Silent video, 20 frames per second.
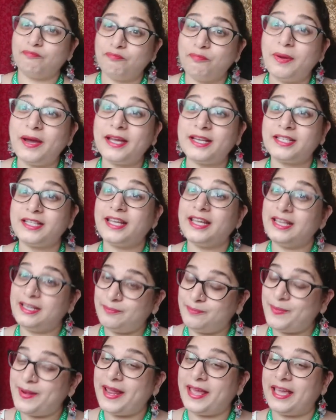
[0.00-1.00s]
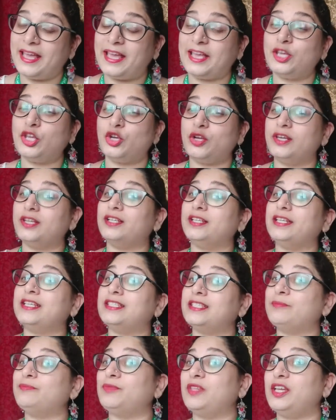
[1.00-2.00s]
But in playing, you're learning
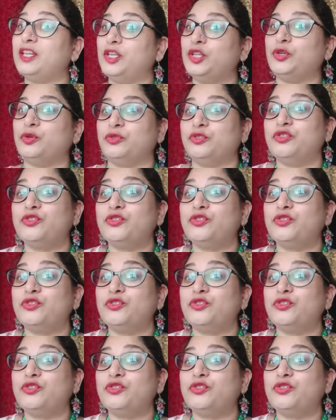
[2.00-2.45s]
something new.